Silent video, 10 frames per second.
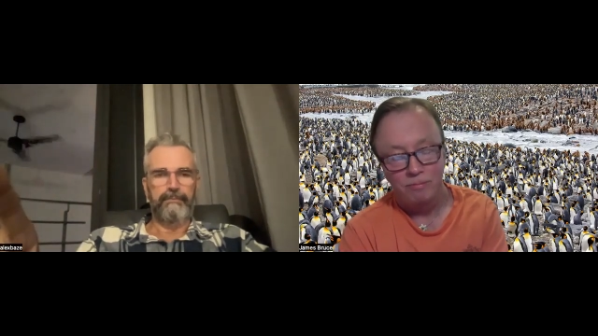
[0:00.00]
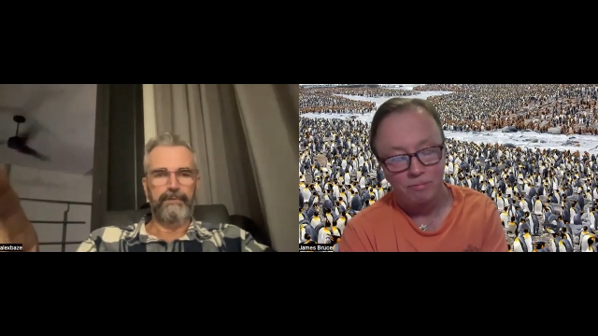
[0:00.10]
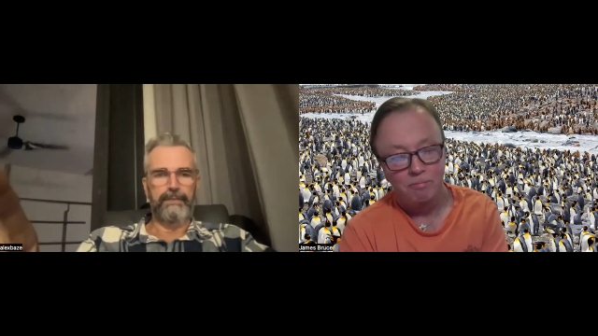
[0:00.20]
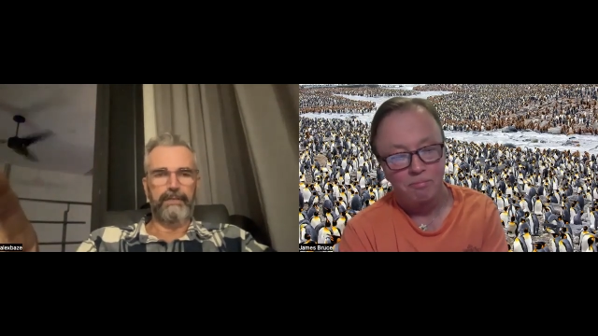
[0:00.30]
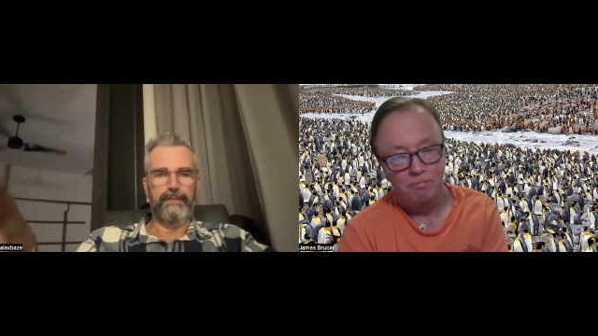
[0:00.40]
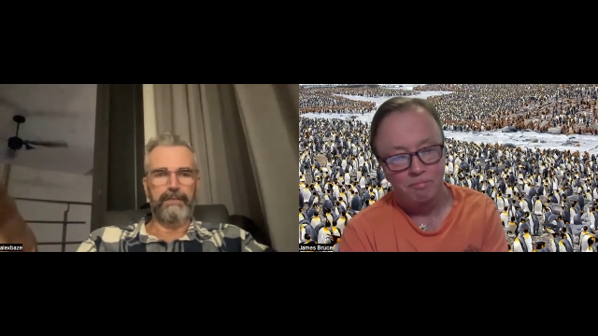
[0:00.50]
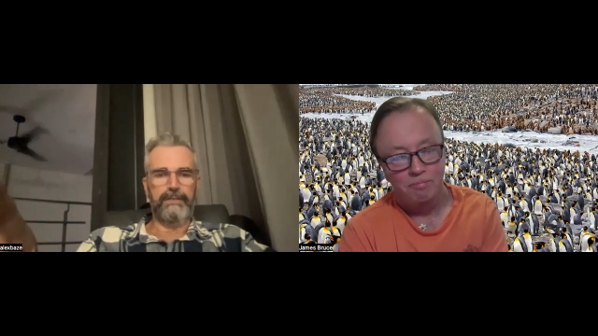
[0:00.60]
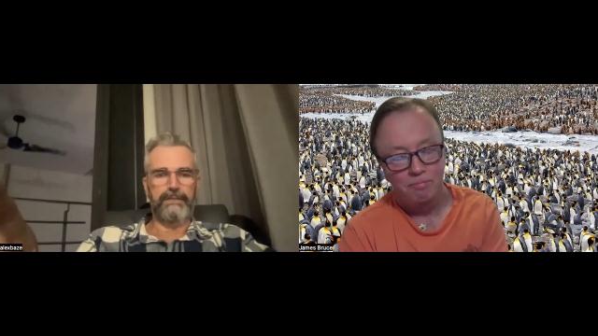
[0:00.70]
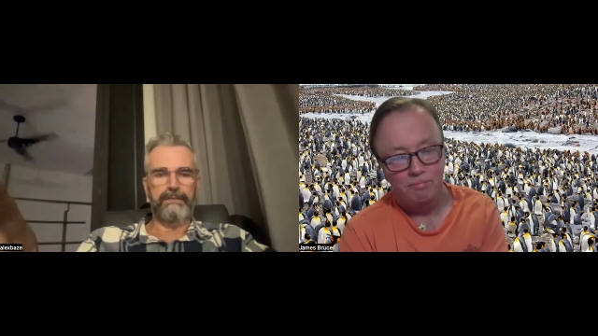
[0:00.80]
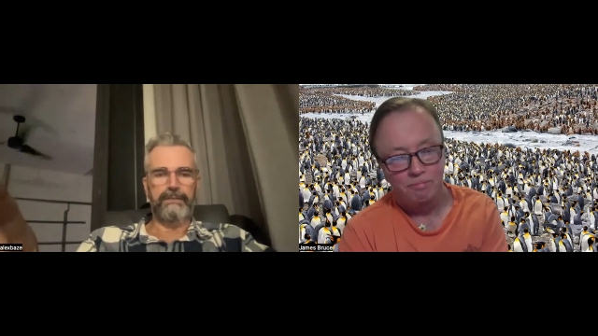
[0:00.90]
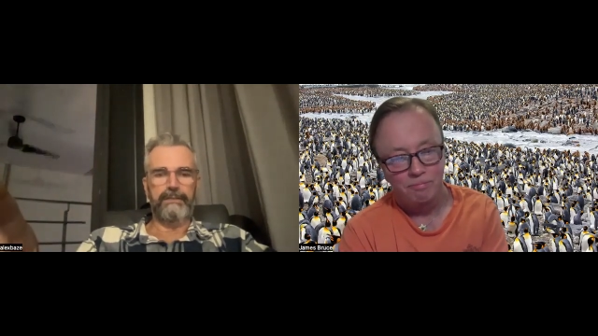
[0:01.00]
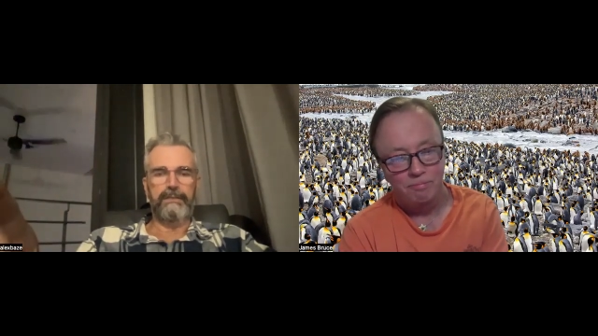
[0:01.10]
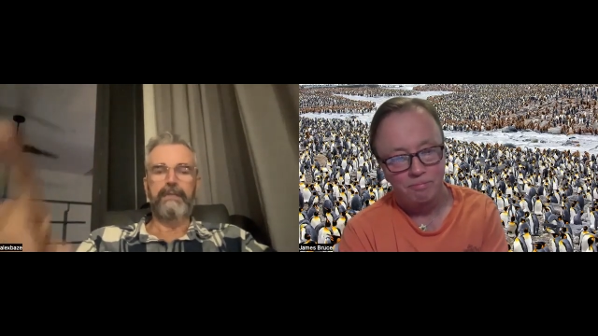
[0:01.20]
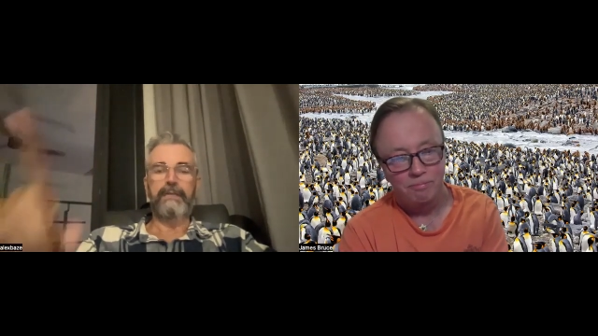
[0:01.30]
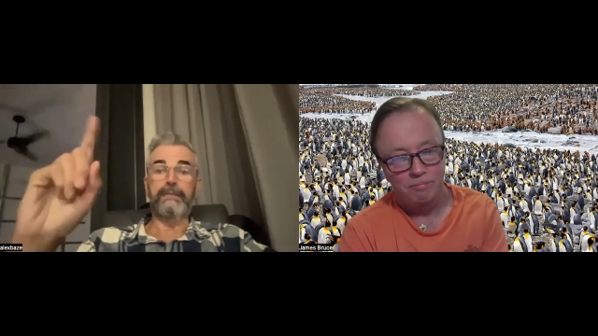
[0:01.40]
Speaker 1: because,
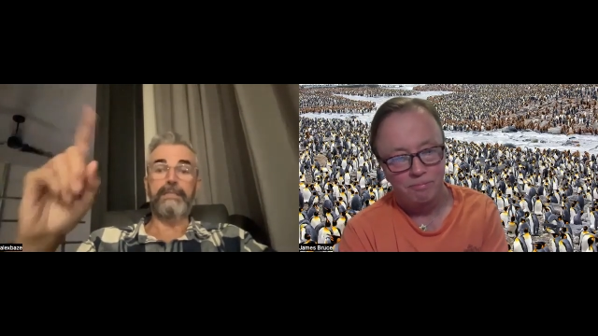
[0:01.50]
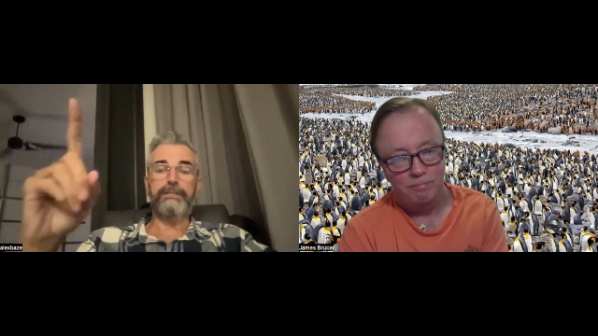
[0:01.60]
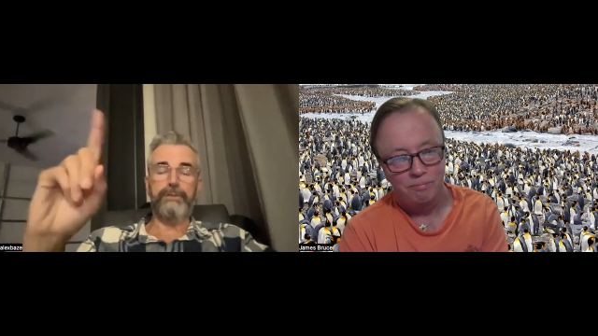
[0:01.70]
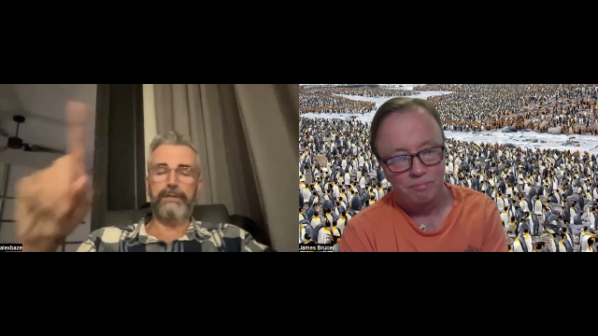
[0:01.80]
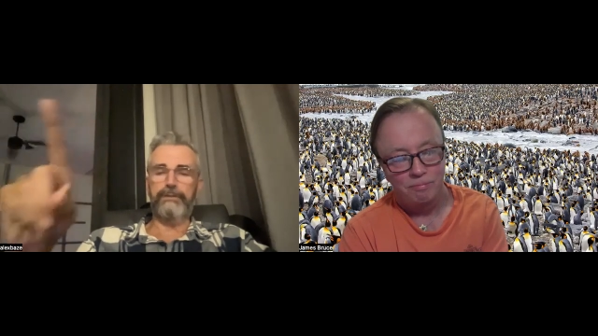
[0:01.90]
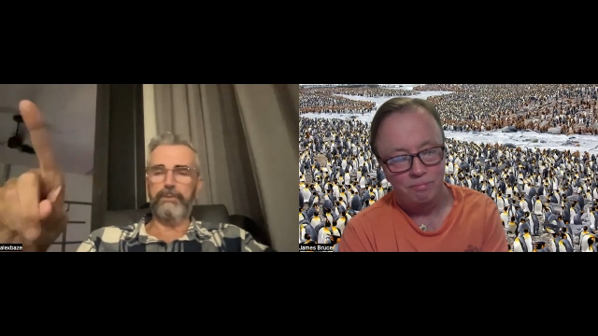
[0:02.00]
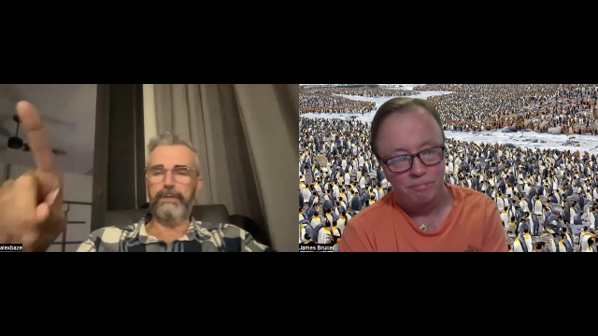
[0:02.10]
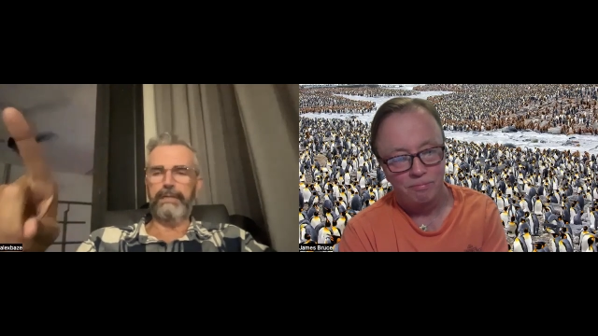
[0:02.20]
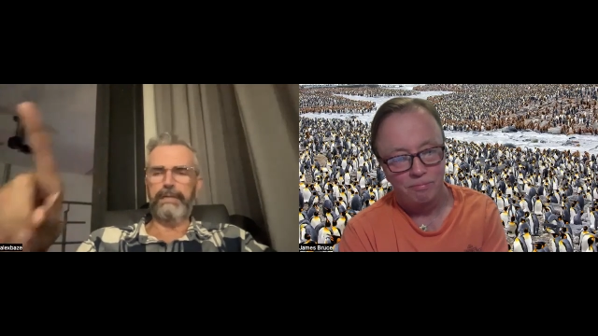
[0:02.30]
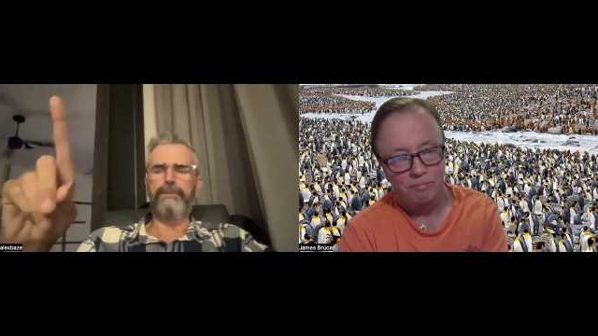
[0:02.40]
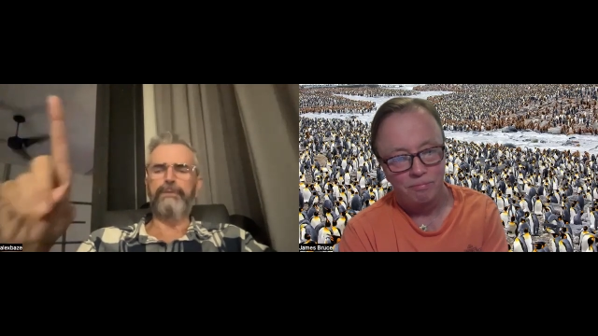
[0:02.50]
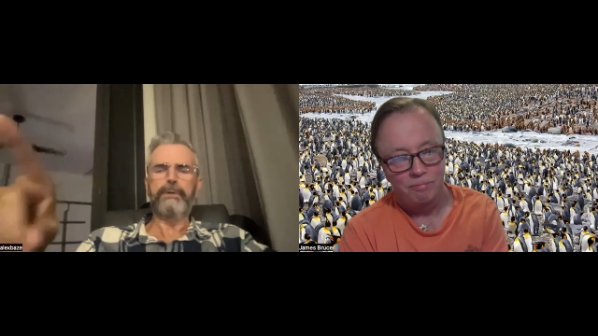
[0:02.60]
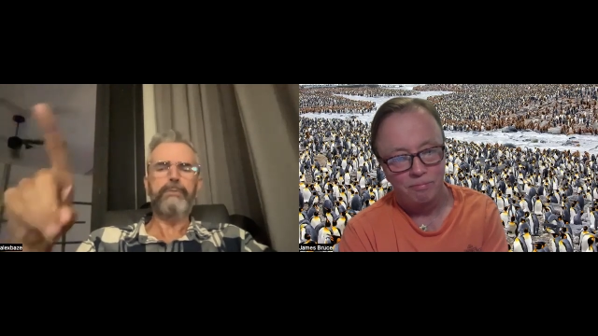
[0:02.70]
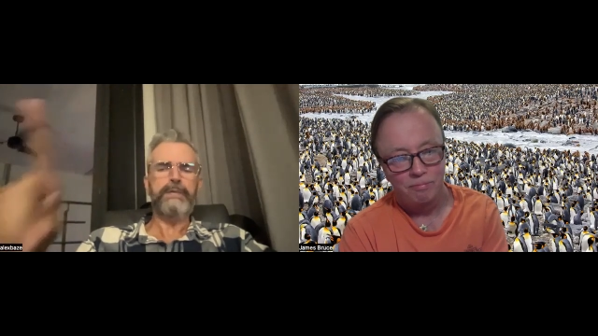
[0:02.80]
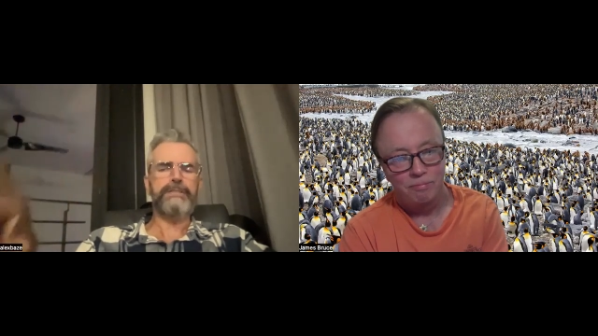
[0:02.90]
unless you count the one I had
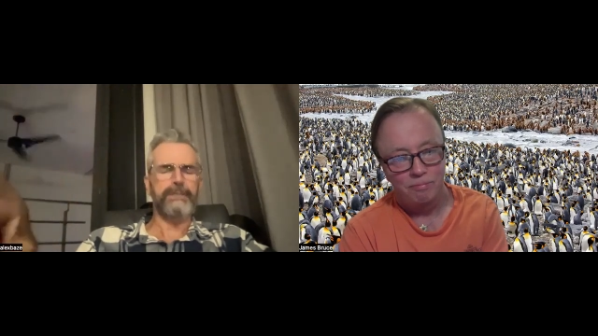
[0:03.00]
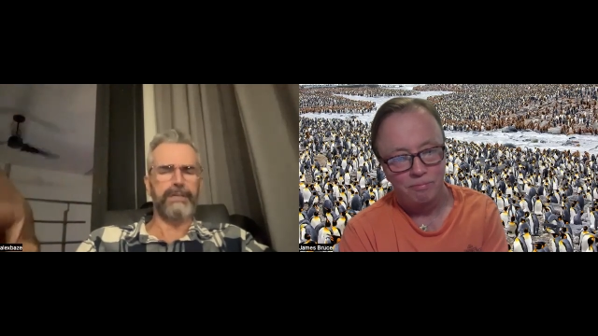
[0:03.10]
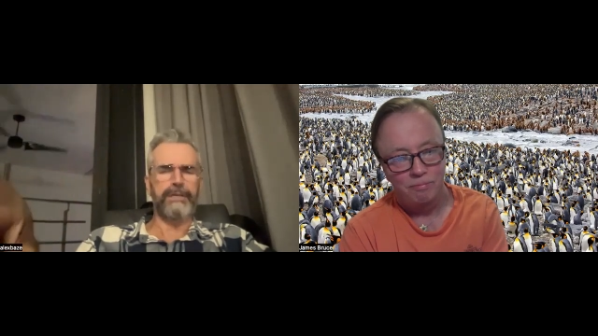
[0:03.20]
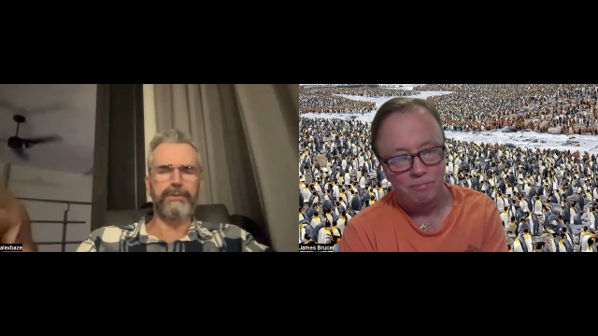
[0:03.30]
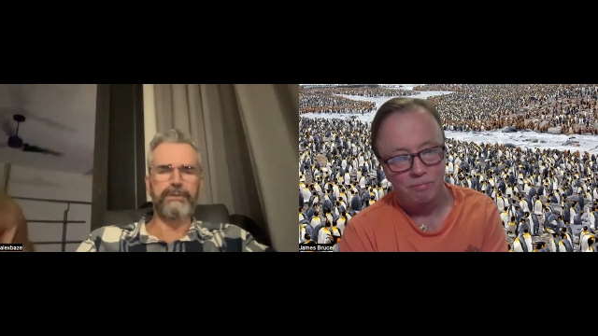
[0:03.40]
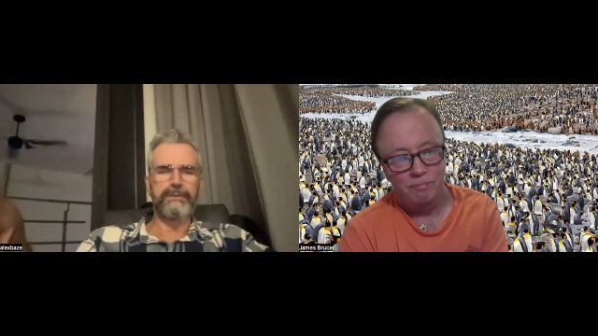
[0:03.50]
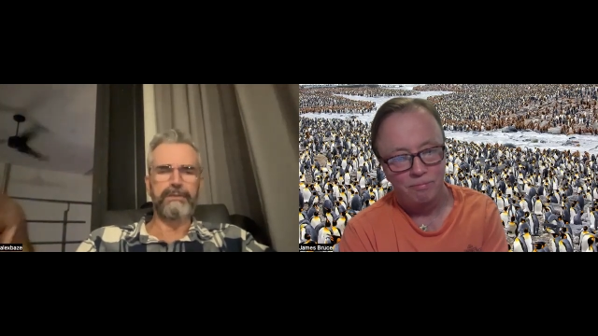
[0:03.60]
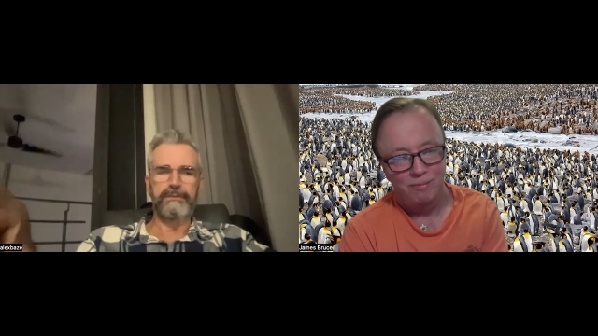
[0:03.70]
three weeks ago,